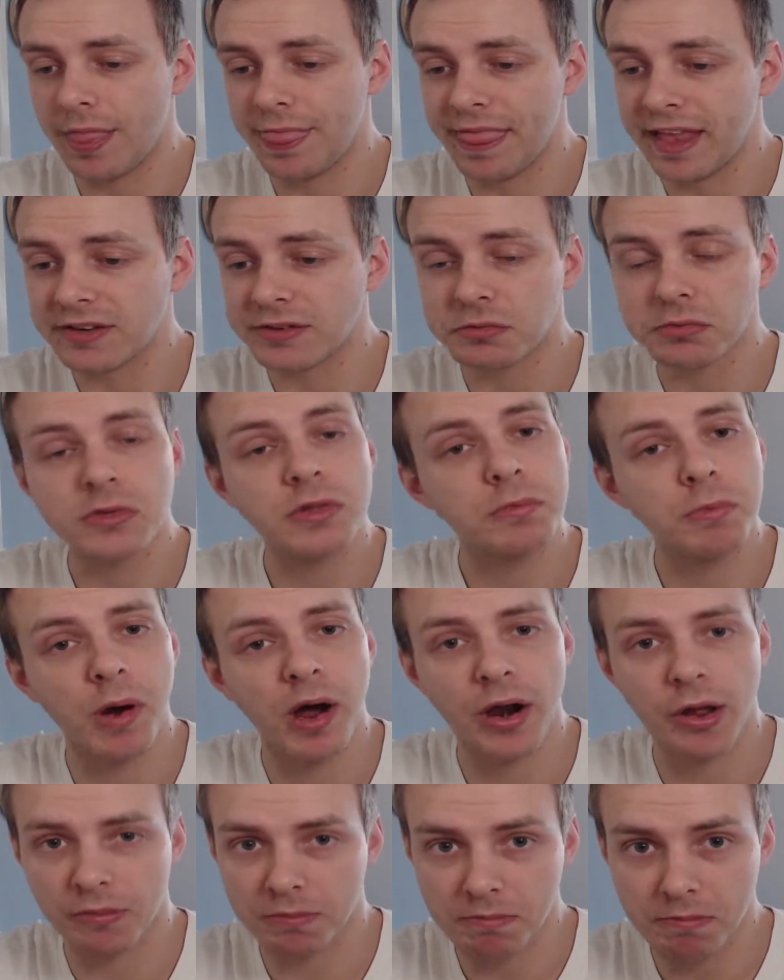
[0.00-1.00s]
This was the
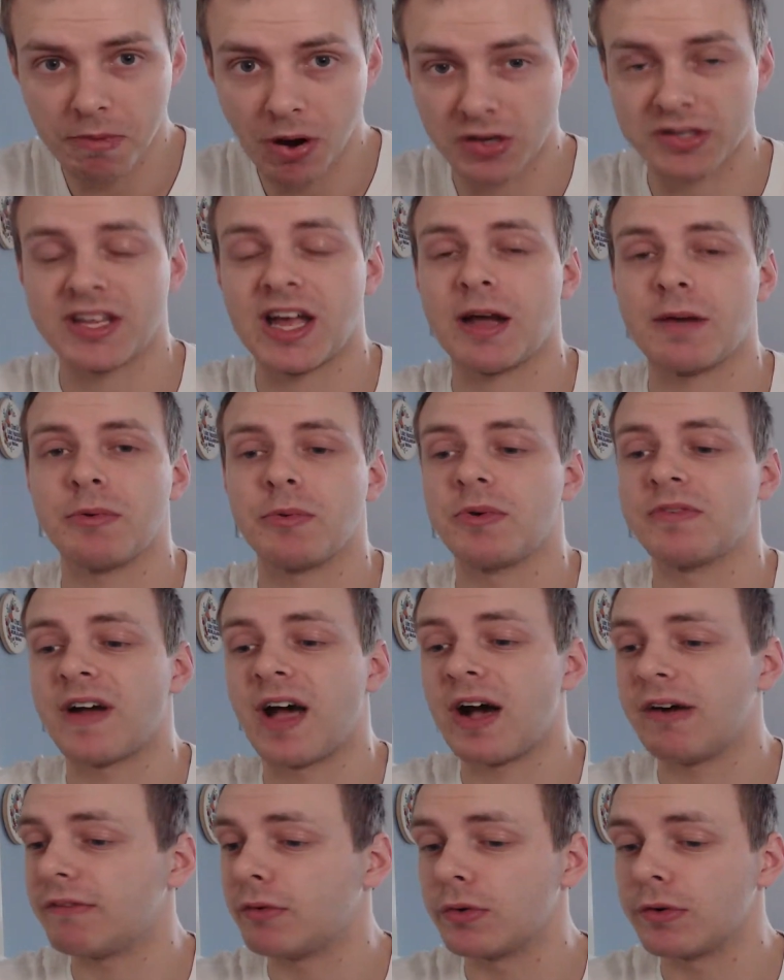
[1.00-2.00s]
one I'm most happy with
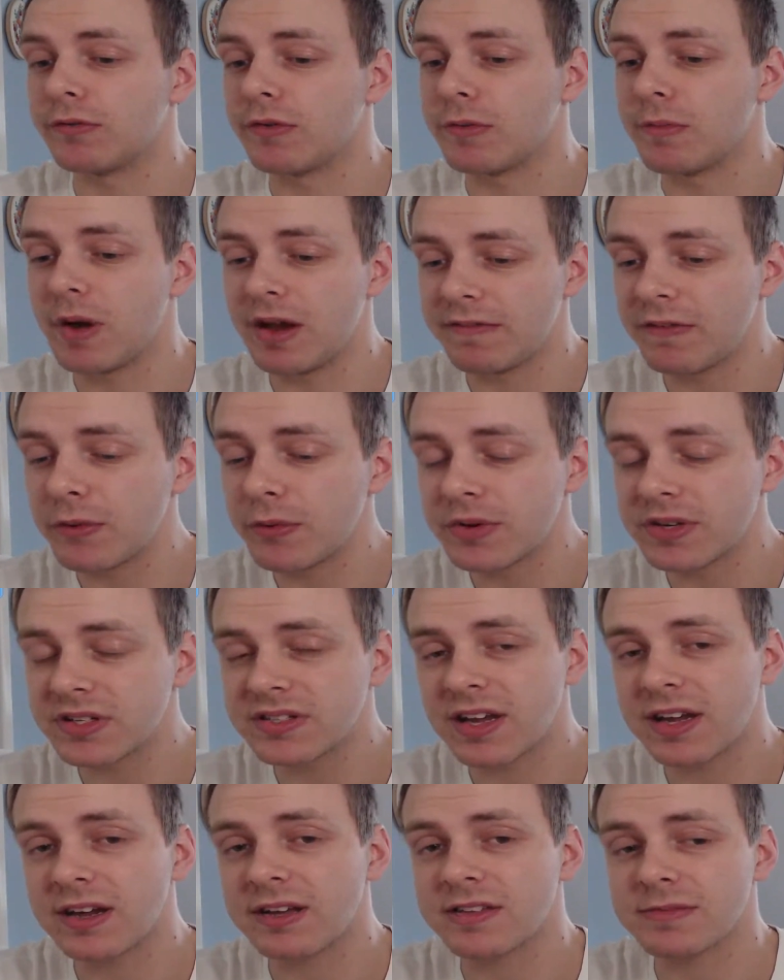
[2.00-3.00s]
out of all of them. If you were to
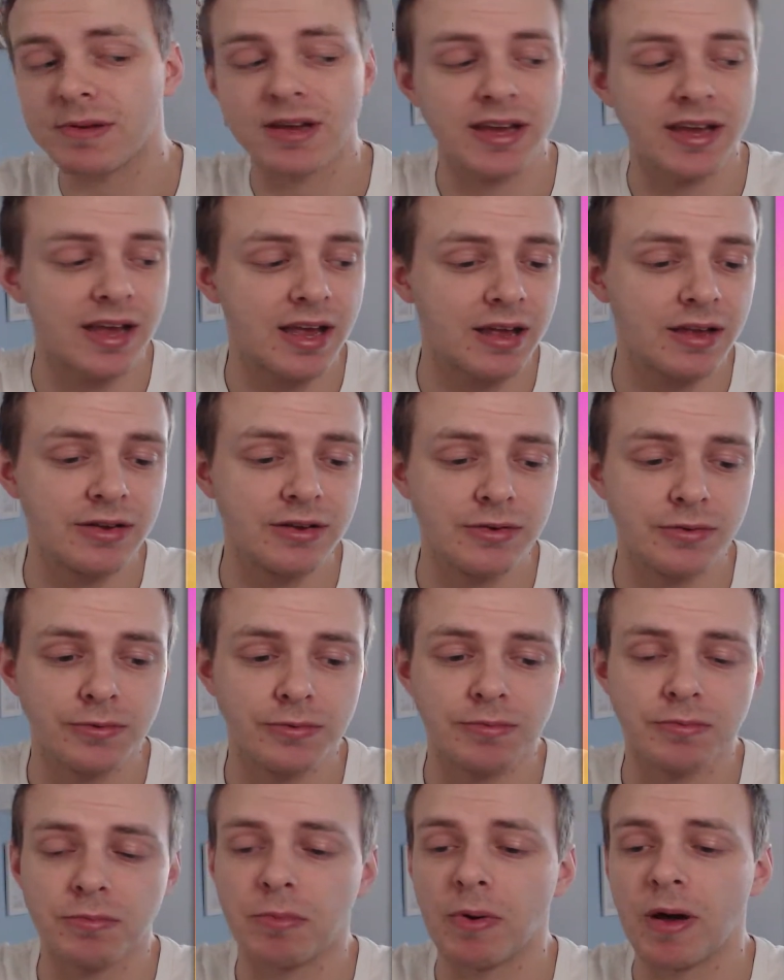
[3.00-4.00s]
say to me,
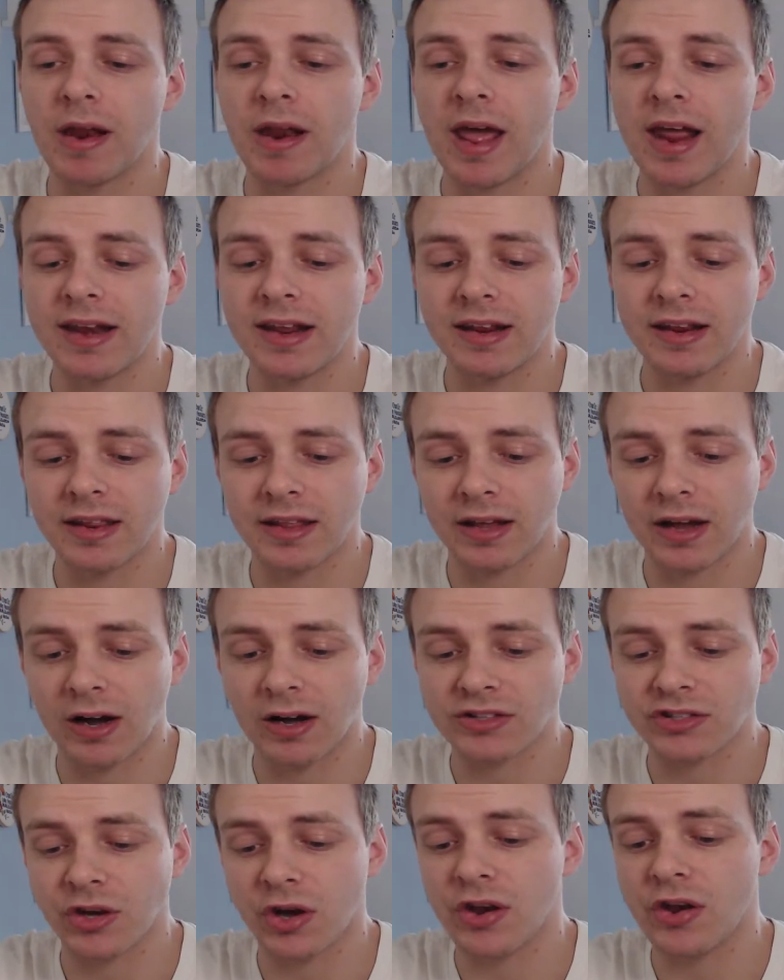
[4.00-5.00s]
any of the
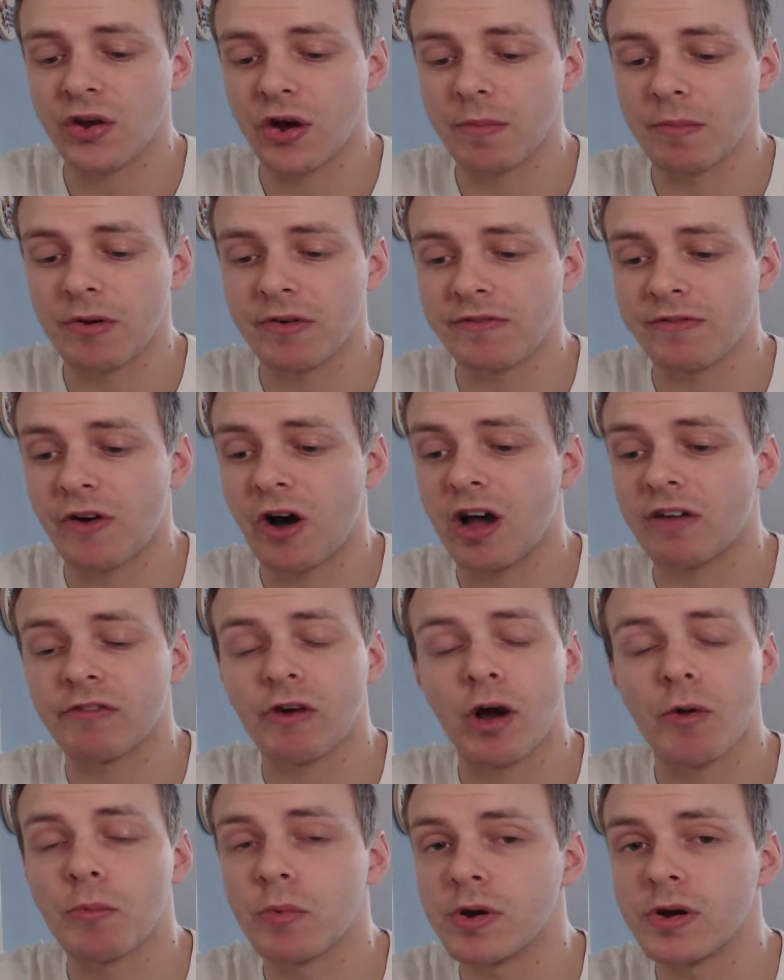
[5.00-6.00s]
cards got a
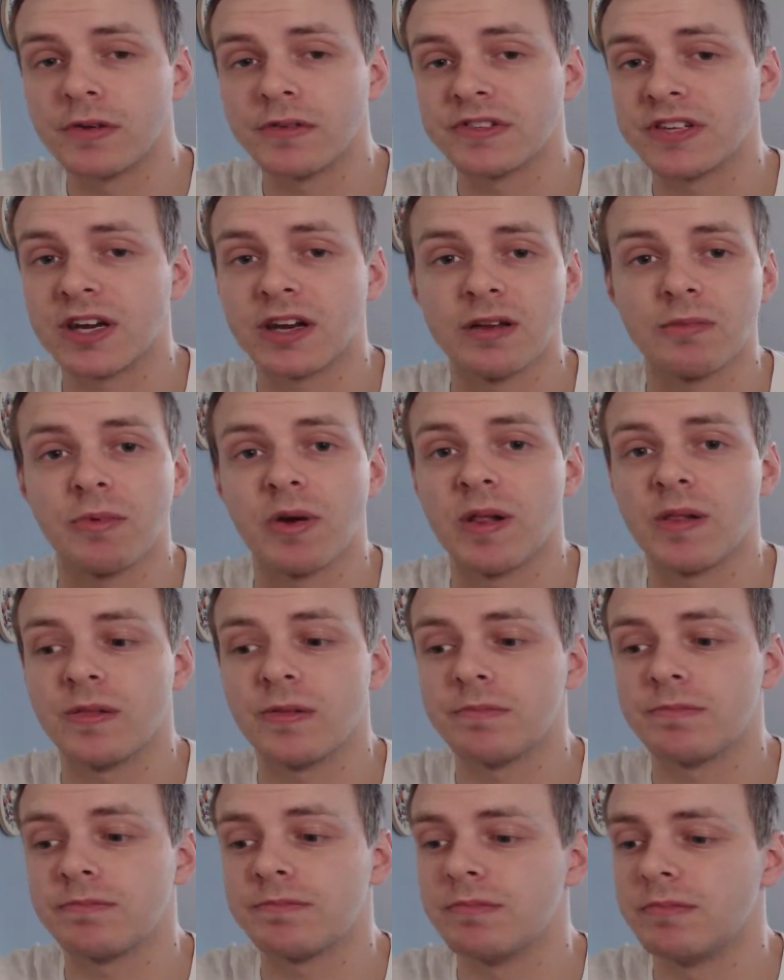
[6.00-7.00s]
9.5, I wouldn't have said any one of
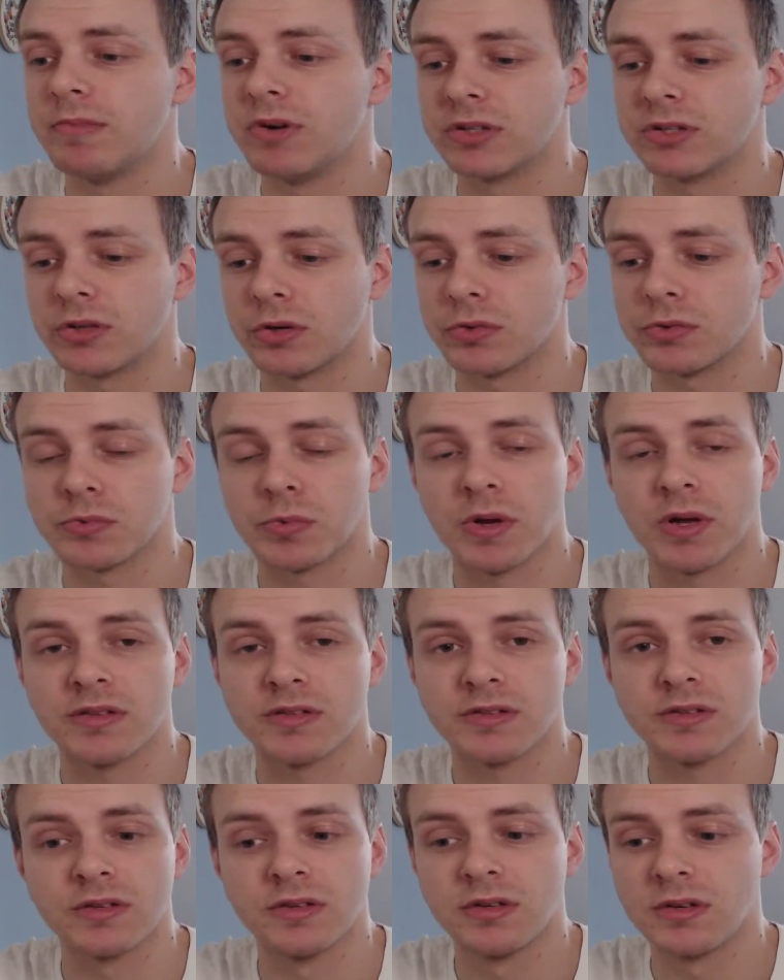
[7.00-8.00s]
the McDonald's
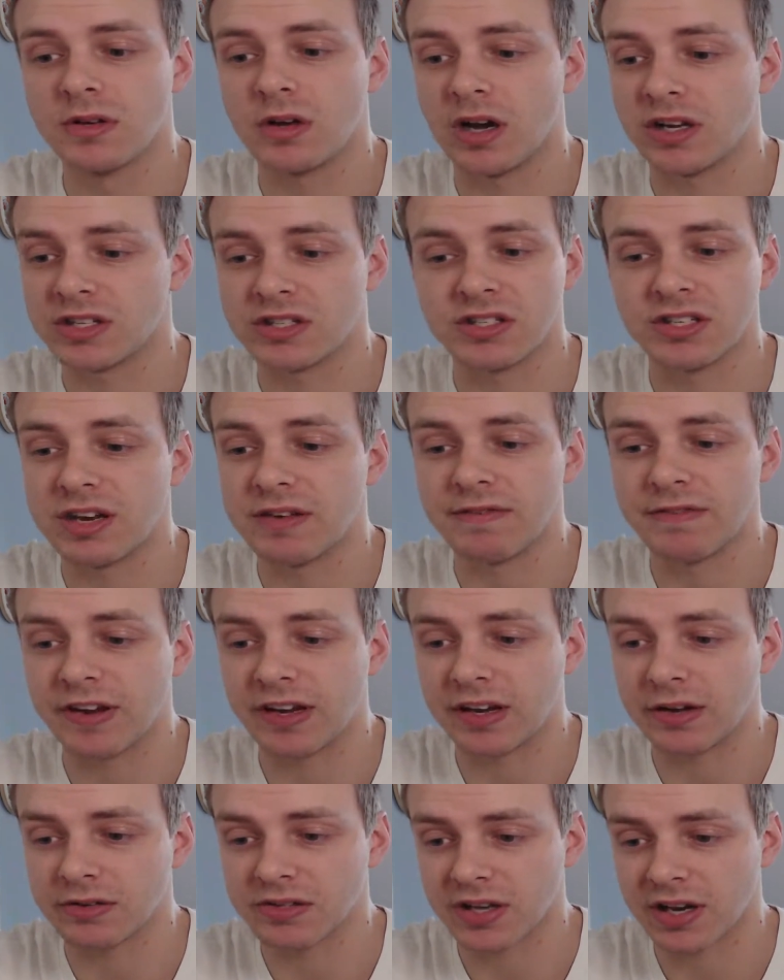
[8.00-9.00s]
ones. I just didn't
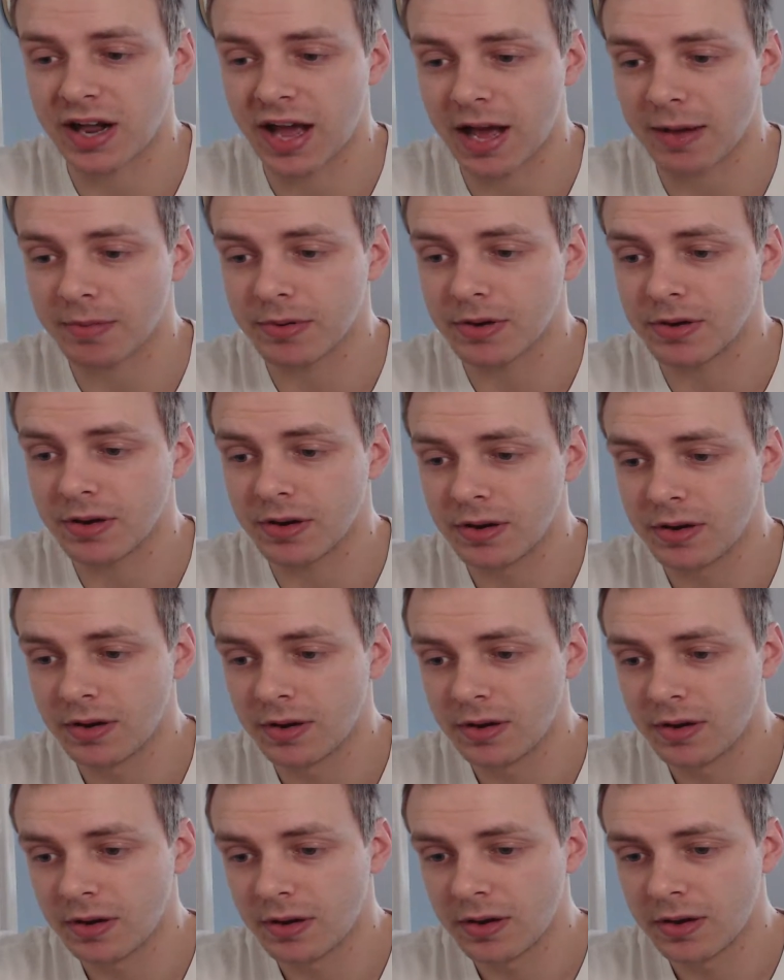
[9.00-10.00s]
think it was going to happen.
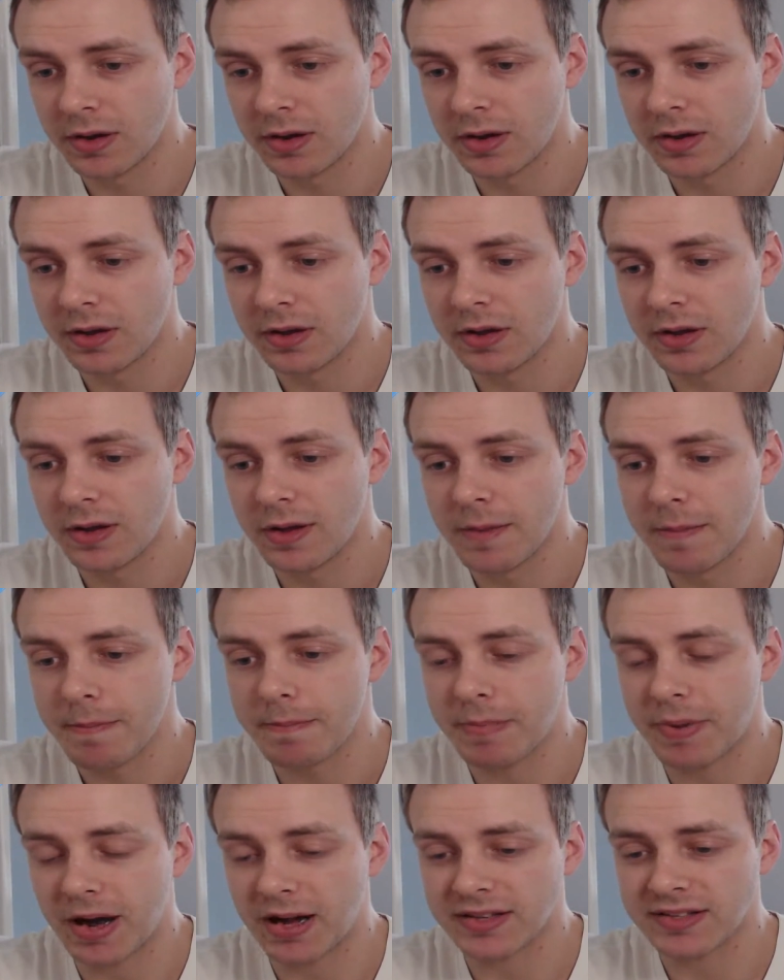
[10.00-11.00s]

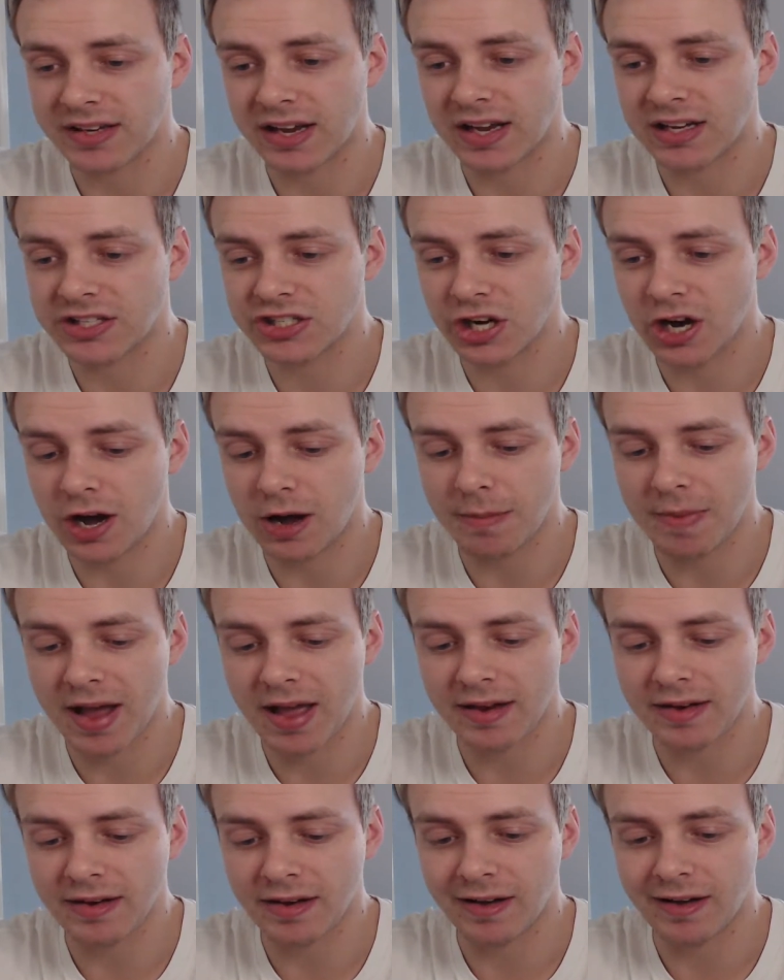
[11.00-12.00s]
But to get a
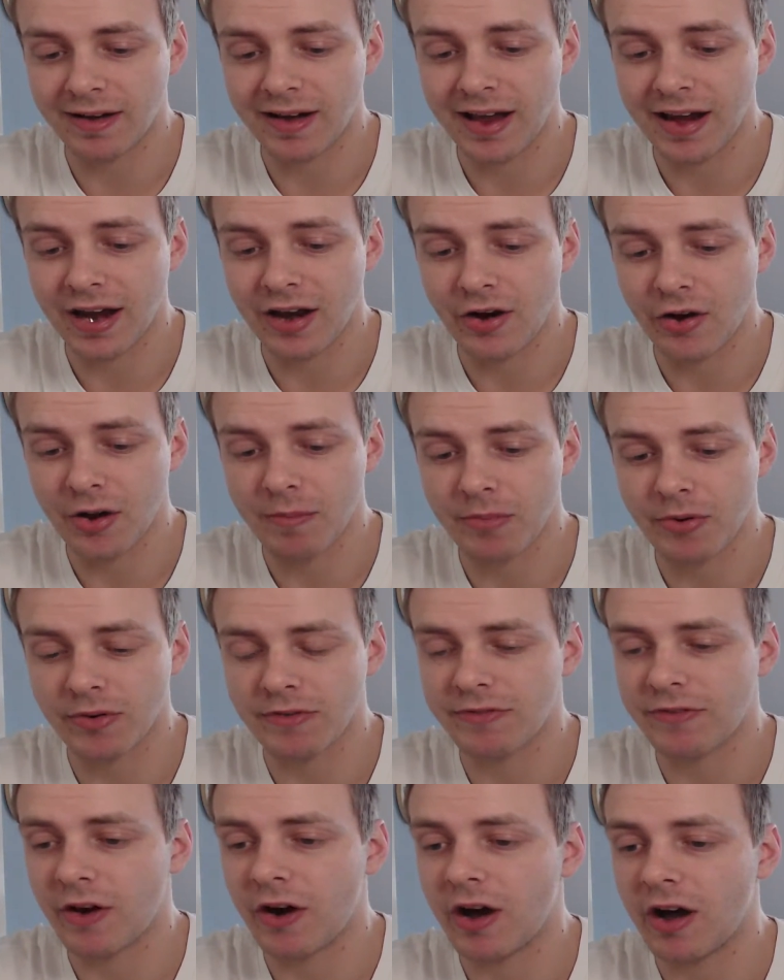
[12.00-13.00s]
Charmander in a
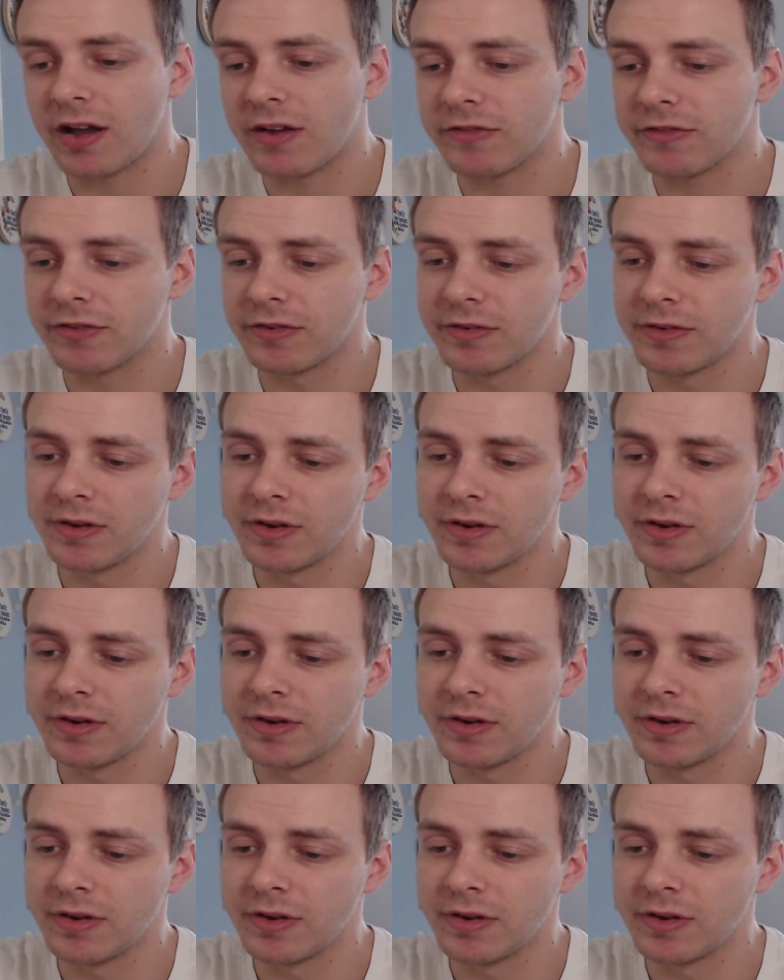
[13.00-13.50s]
9.5,